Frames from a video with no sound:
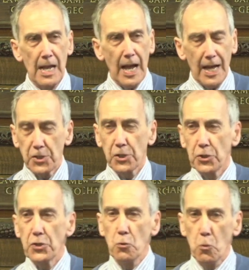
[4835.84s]
And so
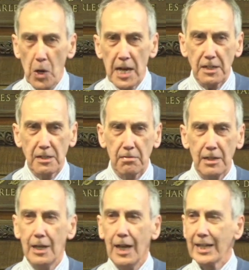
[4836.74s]
you wait
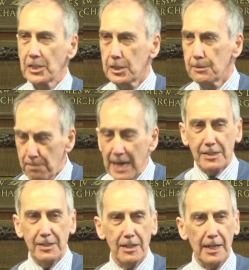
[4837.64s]

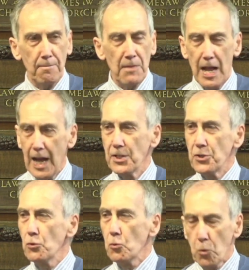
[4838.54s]
expectantly and
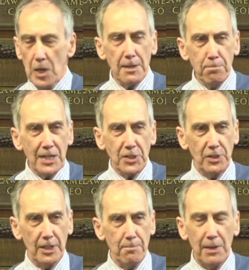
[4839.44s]
you wait
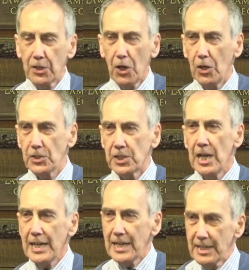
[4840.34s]
patiently because
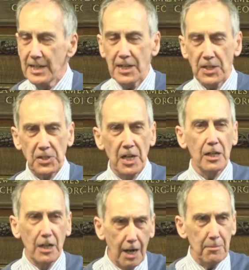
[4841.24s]
it is
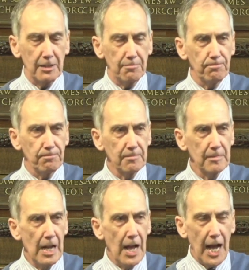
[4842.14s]
coming.
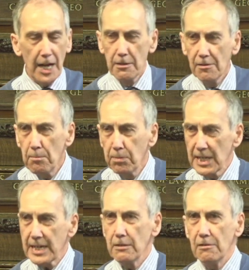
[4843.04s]
And however
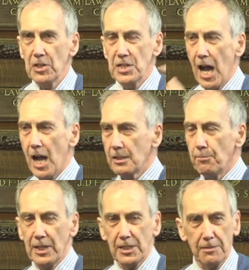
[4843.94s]
bleak and however dark the
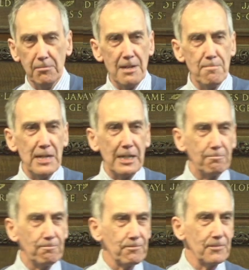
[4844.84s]
present may be,
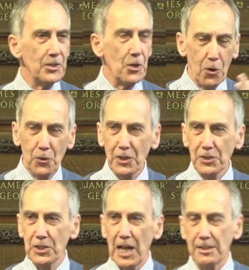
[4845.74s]
you hold on
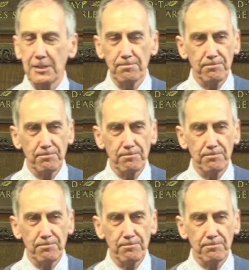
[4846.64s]
to that,